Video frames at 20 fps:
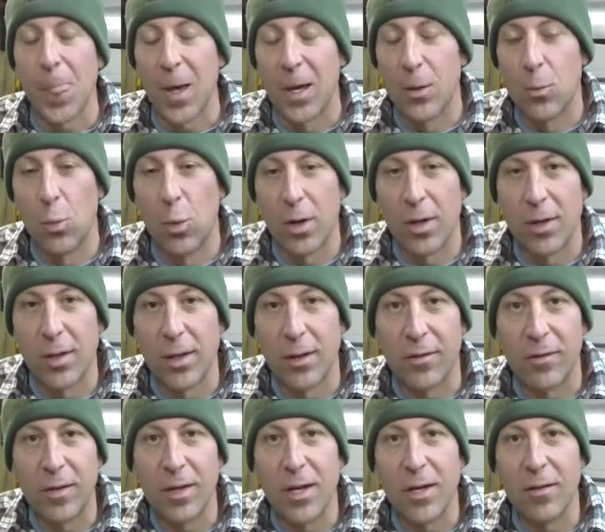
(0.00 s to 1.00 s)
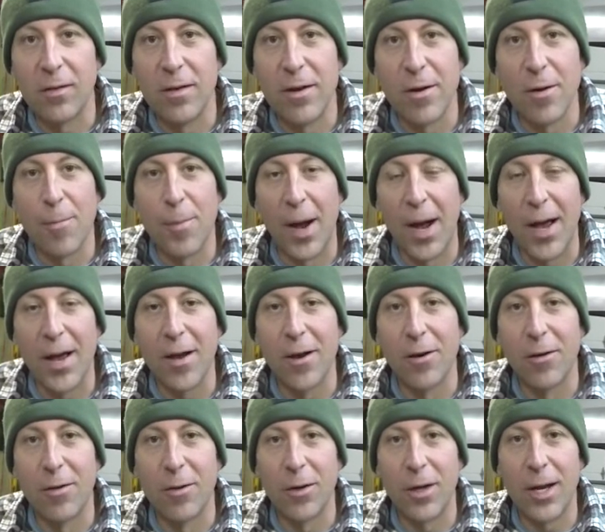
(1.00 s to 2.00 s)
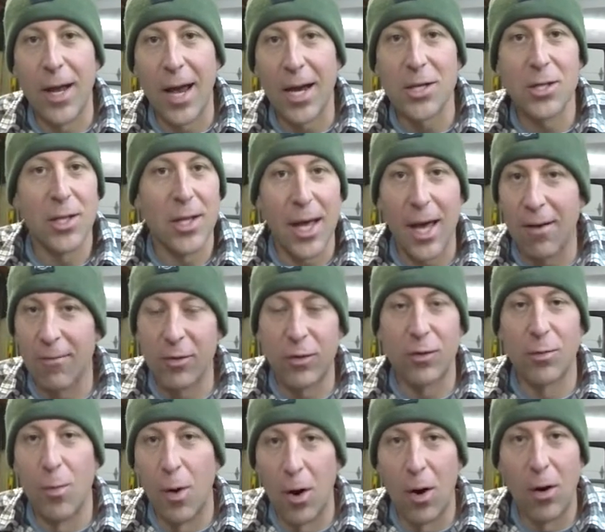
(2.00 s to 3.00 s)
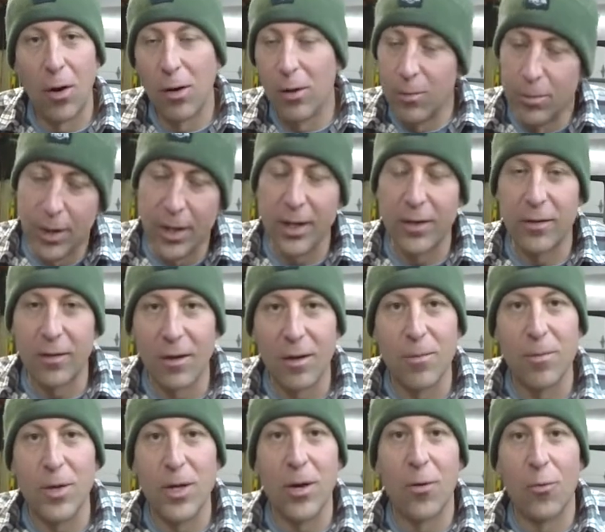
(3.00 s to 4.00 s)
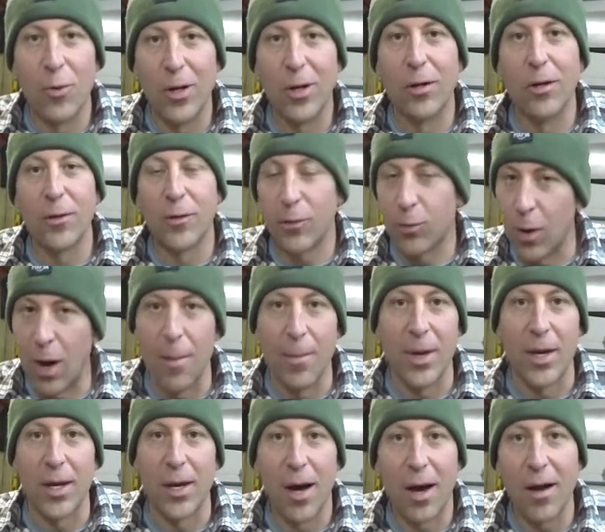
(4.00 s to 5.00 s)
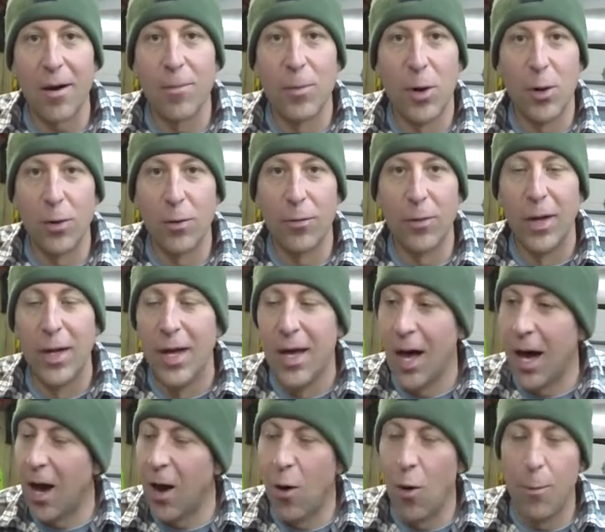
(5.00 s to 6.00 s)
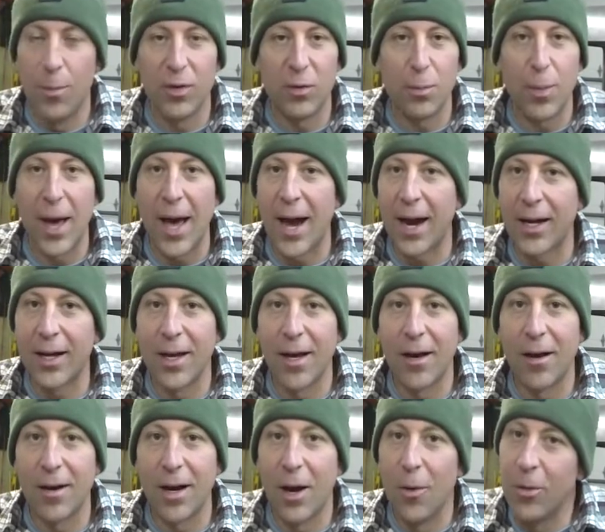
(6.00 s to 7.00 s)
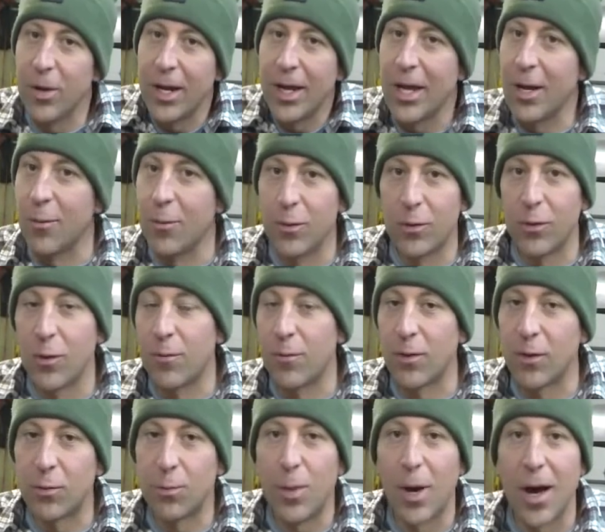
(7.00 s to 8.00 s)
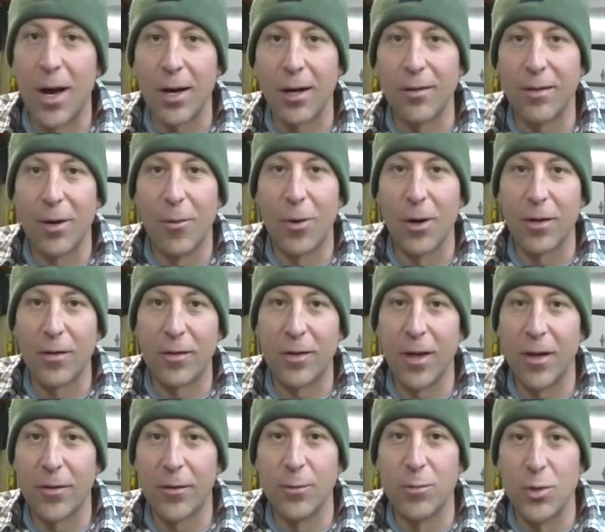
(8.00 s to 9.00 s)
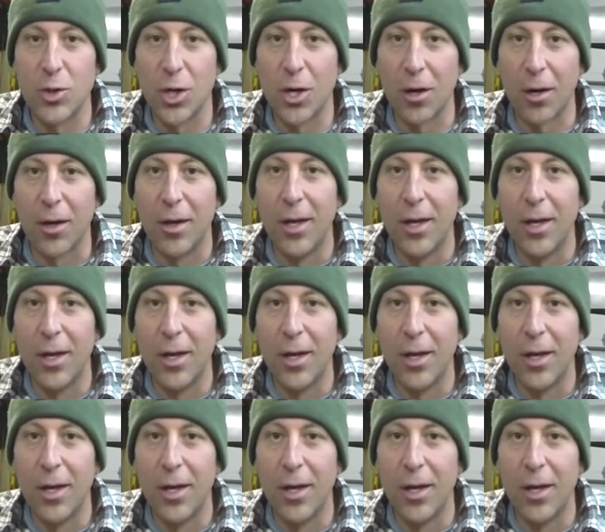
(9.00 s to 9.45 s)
in one of the cities nearby here, they're going to actually have a small, but it's going to be a real swap meet. Automotive. I hope it's packed out. I went ahead and reserved a spot because I want to sell some junk.